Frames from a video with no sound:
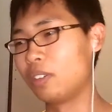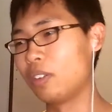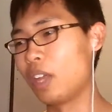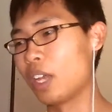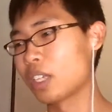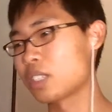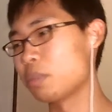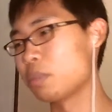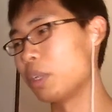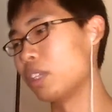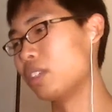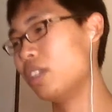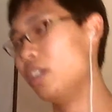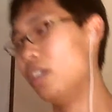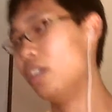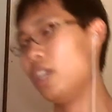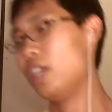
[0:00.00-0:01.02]
or
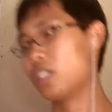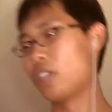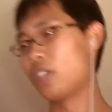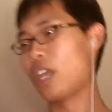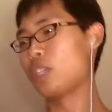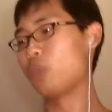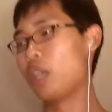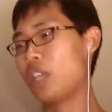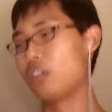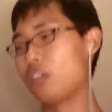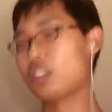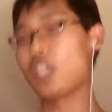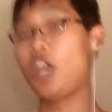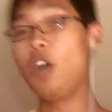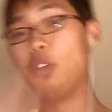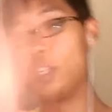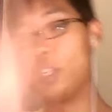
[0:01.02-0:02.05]
X-Men. So that's why they
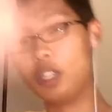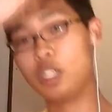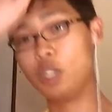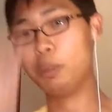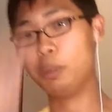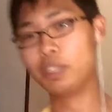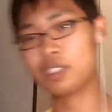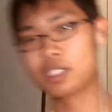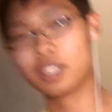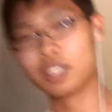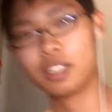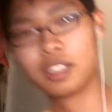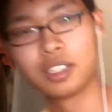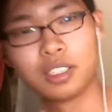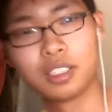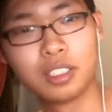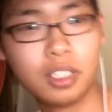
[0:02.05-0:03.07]
were like, oh, Inhumans.